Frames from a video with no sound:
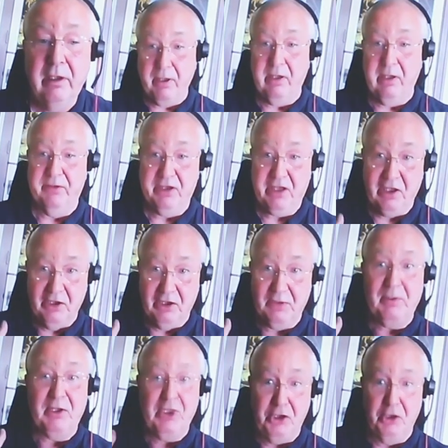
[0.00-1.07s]
The part of us can
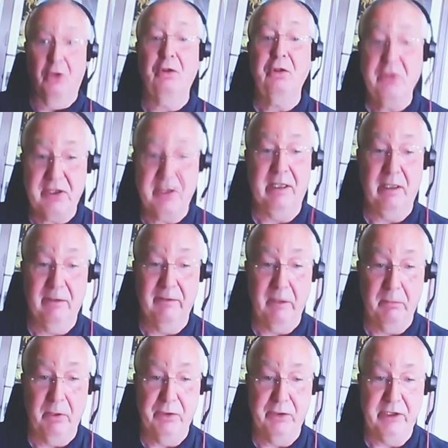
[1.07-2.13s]
just be shocked out
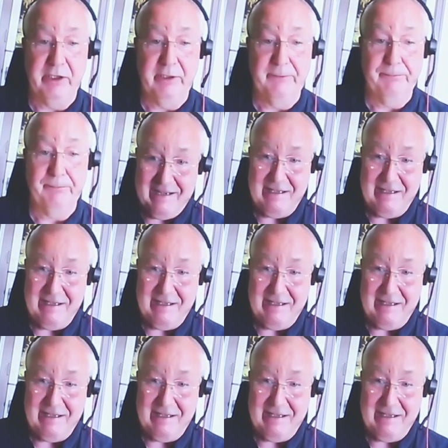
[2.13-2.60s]
of our body.